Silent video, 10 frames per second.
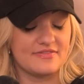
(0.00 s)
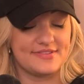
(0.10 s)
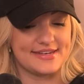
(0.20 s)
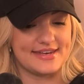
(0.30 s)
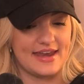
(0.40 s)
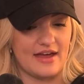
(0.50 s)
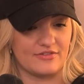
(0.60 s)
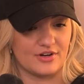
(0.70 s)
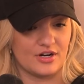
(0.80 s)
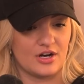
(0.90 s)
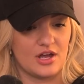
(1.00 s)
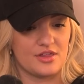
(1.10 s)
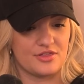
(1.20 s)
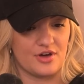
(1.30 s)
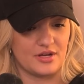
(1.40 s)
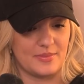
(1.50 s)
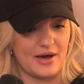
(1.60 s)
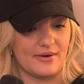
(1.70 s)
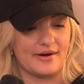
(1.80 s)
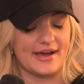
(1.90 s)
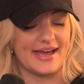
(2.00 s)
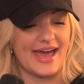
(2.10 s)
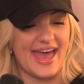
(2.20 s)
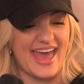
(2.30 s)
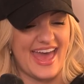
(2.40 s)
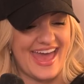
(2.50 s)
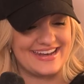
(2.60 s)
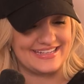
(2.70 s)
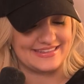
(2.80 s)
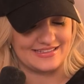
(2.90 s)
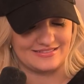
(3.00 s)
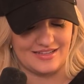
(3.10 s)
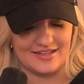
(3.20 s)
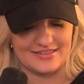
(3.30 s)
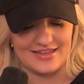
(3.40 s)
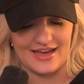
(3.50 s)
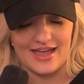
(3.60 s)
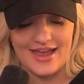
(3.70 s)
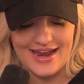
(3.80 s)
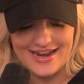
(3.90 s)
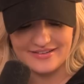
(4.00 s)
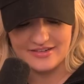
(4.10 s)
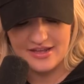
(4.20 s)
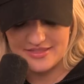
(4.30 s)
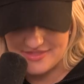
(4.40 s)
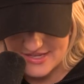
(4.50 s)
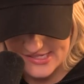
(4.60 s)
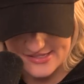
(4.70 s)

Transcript: I've never thought about anything like that. And this